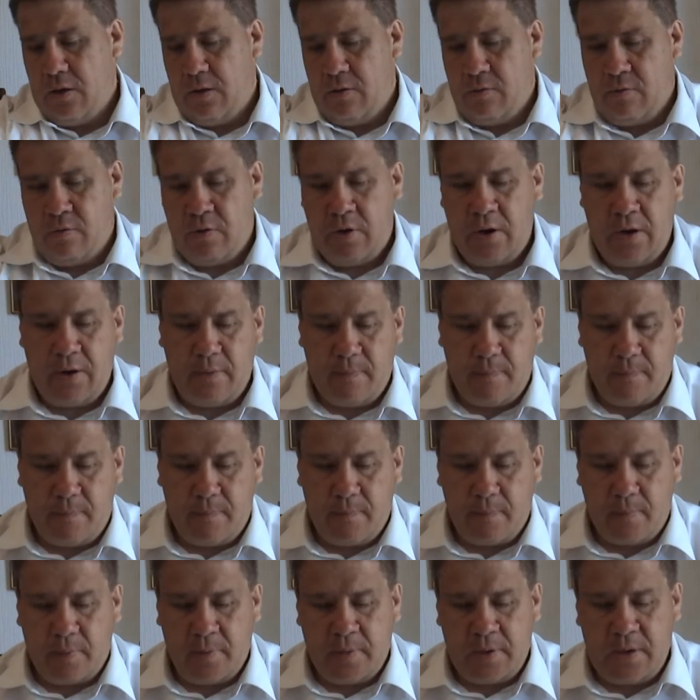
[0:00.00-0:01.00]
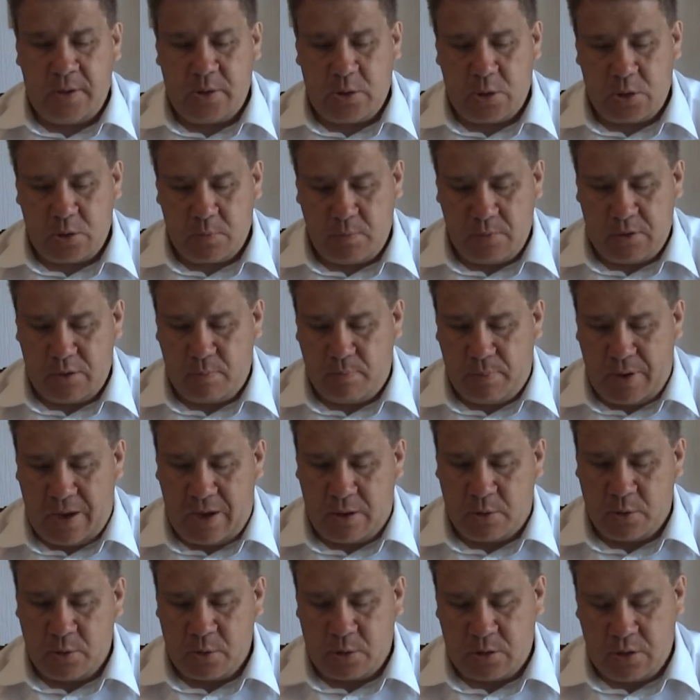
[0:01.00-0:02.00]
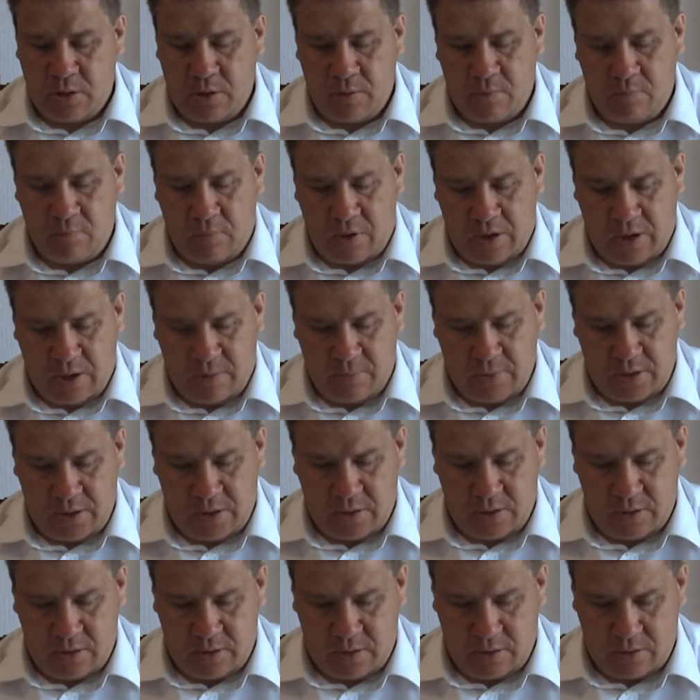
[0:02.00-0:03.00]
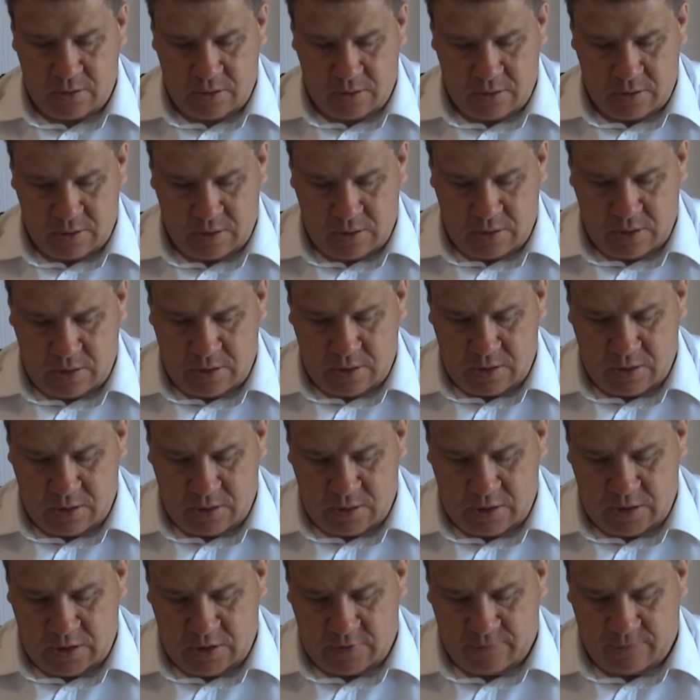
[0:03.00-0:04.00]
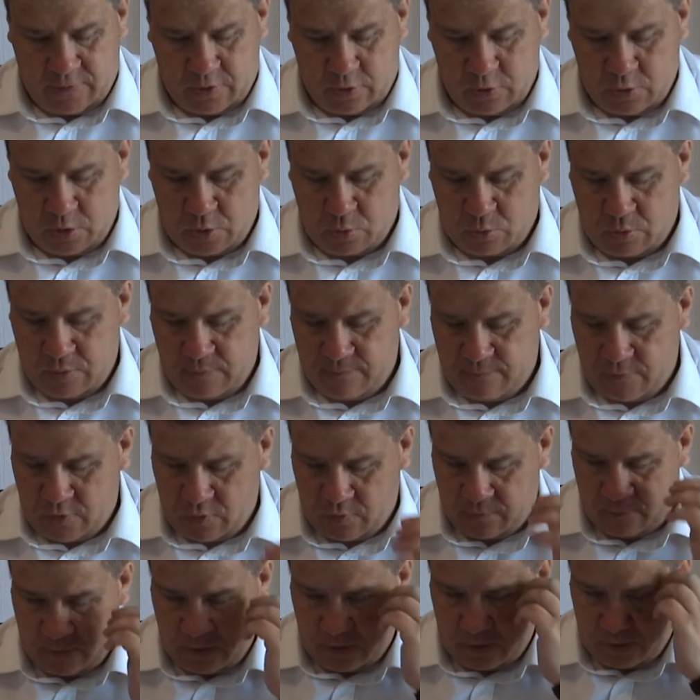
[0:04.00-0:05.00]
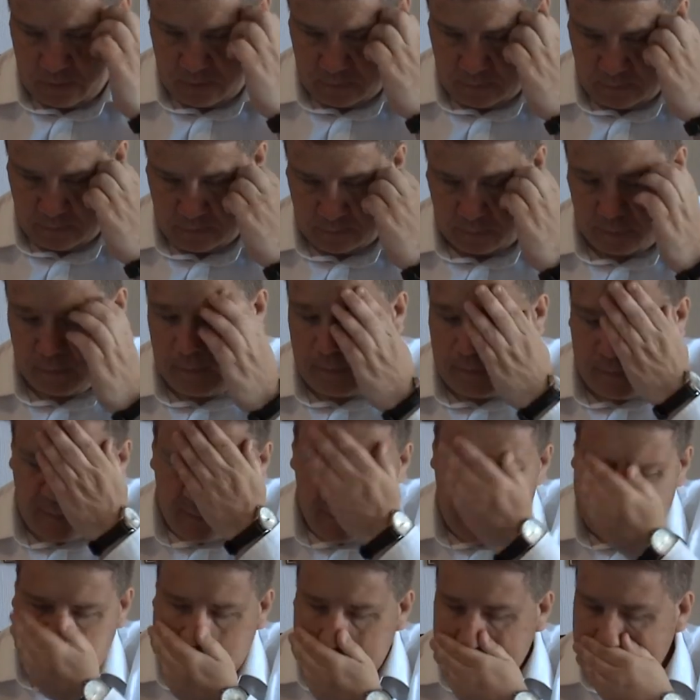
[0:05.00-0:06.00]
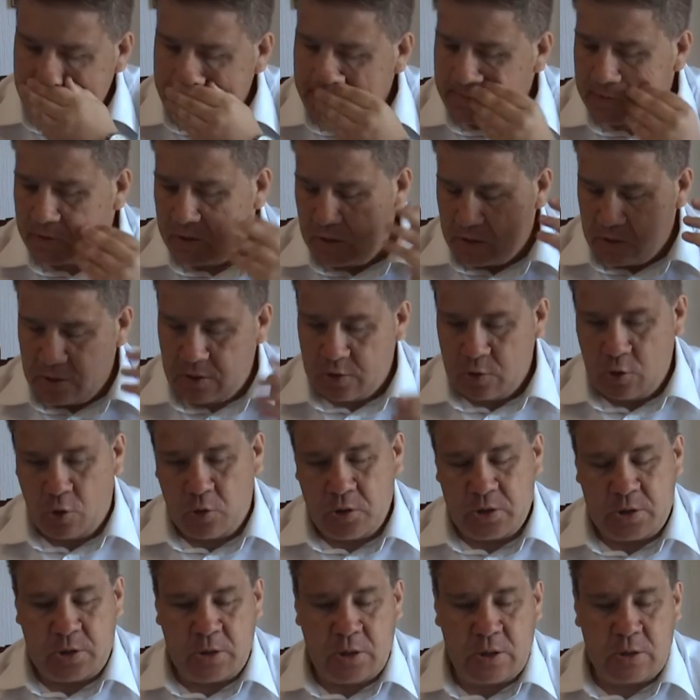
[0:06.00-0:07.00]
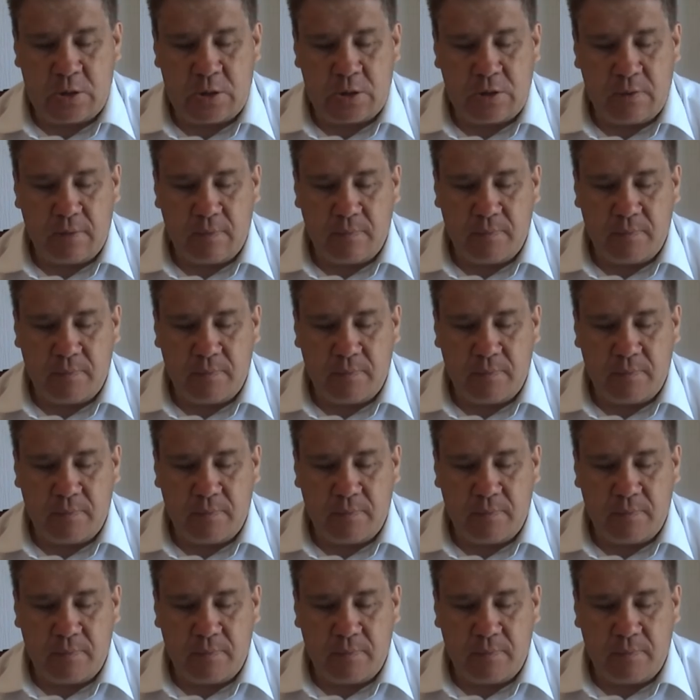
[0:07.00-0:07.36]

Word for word: Right? These are some of the battles that Muhammad and his followers were involved in. Notice this.